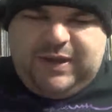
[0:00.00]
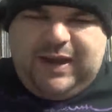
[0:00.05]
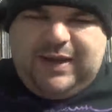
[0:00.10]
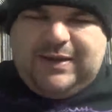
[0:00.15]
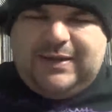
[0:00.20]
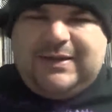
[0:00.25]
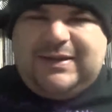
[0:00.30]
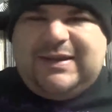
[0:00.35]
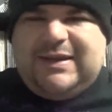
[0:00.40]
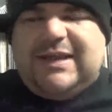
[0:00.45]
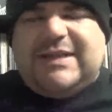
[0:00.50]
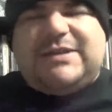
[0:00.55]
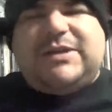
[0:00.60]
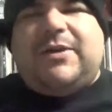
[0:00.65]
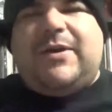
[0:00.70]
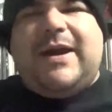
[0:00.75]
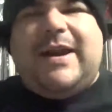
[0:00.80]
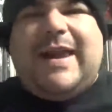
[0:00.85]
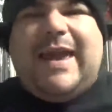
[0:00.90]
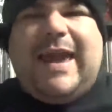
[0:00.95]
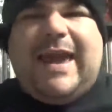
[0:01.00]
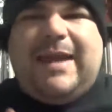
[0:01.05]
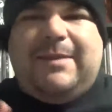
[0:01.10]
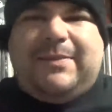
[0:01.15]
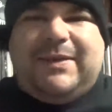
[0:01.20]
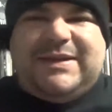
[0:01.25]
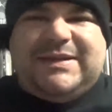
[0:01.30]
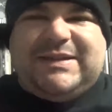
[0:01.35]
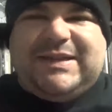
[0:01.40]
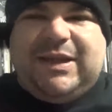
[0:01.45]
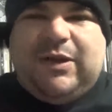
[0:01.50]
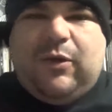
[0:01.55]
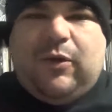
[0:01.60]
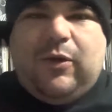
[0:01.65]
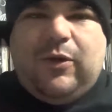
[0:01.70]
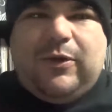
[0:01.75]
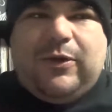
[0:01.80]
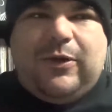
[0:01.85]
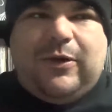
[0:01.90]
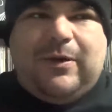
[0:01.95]
and these are in ABC
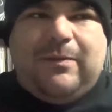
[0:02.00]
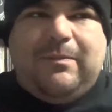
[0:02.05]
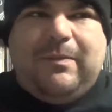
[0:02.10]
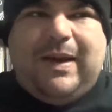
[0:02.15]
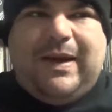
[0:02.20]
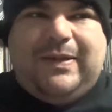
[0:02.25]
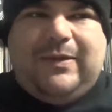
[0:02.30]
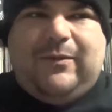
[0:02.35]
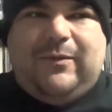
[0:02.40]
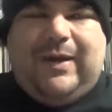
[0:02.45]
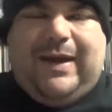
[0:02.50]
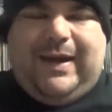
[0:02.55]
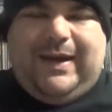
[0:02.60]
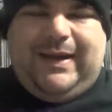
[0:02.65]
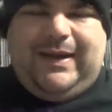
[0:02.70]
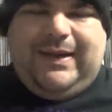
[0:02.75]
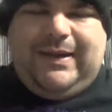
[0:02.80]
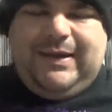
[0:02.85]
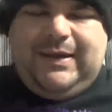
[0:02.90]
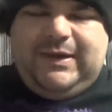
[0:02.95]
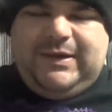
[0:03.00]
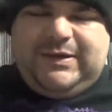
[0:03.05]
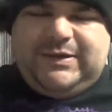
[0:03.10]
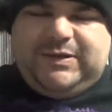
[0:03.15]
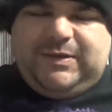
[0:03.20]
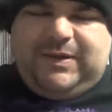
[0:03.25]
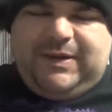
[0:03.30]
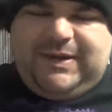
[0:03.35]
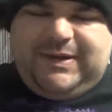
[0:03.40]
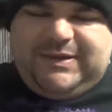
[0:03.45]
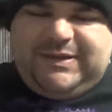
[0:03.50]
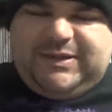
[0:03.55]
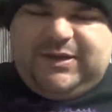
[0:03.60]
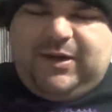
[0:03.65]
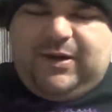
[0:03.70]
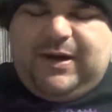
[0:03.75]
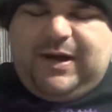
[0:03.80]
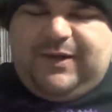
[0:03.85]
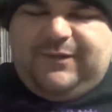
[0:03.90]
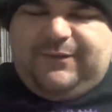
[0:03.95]
order, by the way. So we're going to
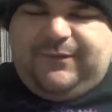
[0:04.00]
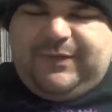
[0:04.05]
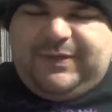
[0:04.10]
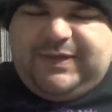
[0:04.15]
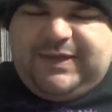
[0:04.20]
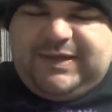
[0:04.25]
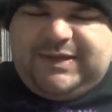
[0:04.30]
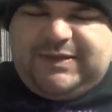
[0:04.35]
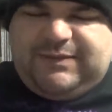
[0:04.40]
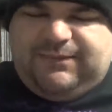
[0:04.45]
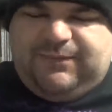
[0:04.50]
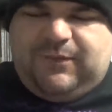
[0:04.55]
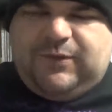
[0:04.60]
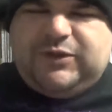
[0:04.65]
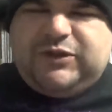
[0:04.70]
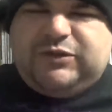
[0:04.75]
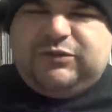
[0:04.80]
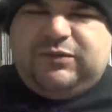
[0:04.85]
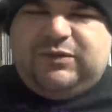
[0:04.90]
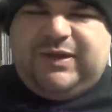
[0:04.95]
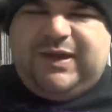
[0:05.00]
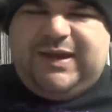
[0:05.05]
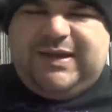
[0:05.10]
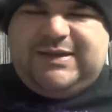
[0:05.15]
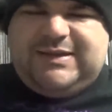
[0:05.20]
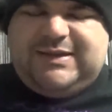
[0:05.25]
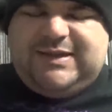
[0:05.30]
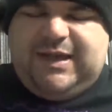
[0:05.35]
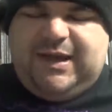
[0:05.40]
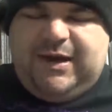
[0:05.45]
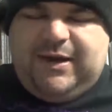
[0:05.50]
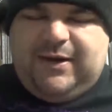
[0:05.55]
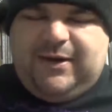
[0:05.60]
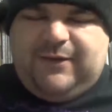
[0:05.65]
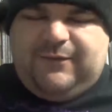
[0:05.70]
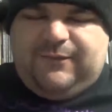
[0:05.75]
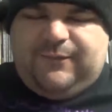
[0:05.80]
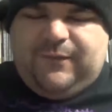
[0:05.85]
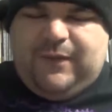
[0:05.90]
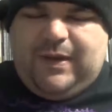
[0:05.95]
start off with this first release
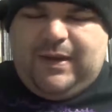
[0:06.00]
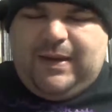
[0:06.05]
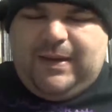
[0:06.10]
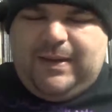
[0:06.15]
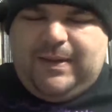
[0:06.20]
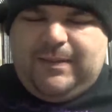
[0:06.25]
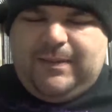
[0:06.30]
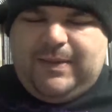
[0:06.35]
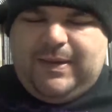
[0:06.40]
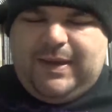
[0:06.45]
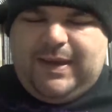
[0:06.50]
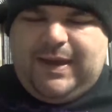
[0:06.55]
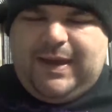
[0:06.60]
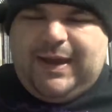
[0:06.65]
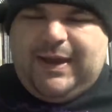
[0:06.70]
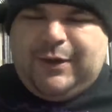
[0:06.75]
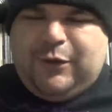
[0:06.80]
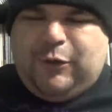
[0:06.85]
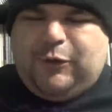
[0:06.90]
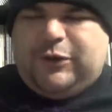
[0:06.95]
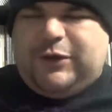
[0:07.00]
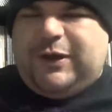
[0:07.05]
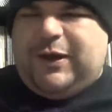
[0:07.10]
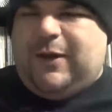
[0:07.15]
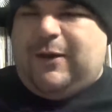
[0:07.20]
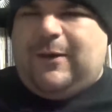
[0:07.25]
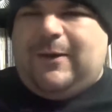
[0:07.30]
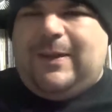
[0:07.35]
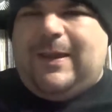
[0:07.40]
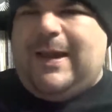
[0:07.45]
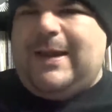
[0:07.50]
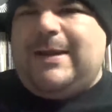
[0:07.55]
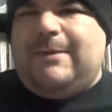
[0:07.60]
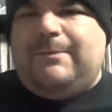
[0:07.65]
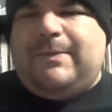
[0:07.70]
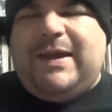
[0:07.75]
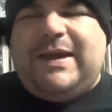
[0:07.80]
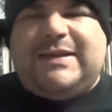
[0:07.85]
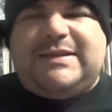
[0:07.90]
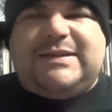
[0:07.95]
here from a North
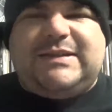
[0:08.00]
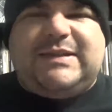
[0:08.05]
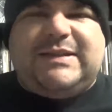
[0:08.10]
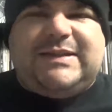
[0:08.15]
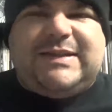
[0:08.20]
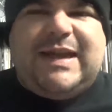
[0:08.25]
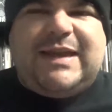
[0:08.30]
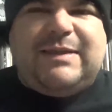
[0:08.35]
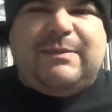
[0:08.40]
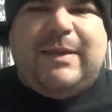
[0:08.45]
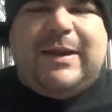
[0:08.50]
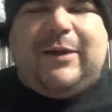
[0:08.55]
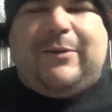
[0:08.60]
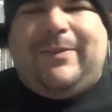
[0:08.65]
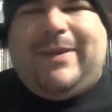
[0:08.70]
Carolina-based death metal